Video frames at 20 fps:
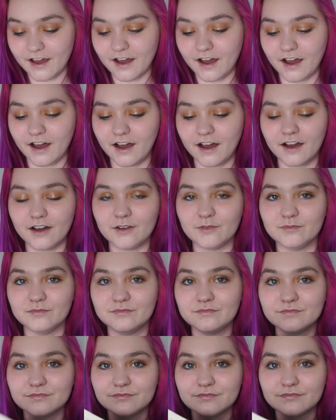
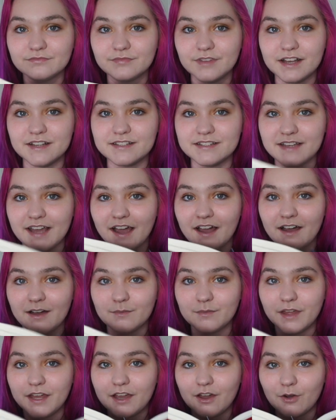because yeah,
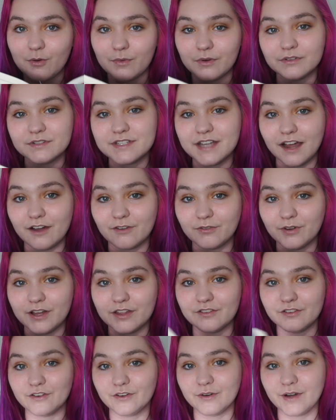I'm like almost halfway
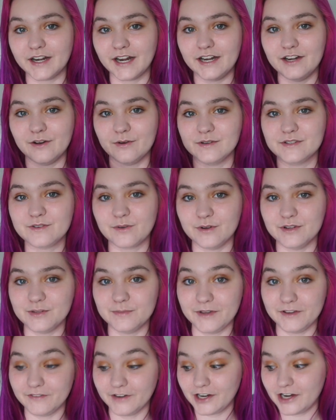through and I know it's going to
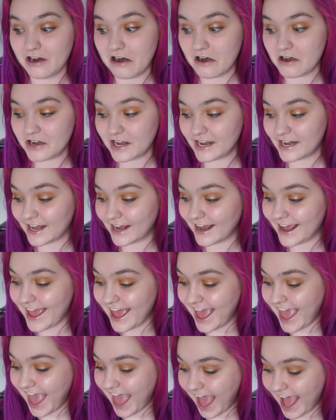be very hard-hitting
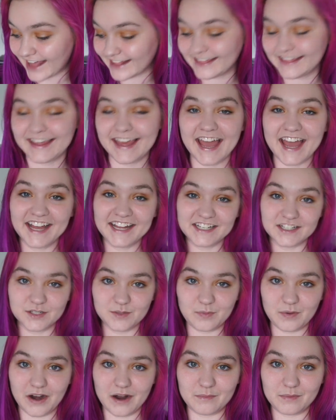at the end
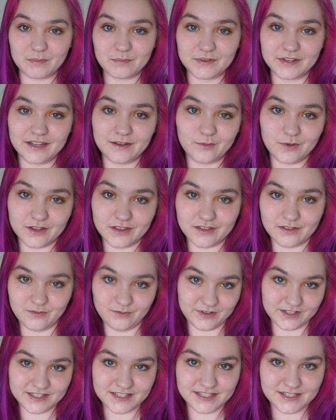probably with
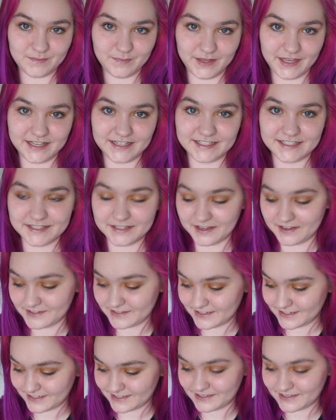what's being discussed.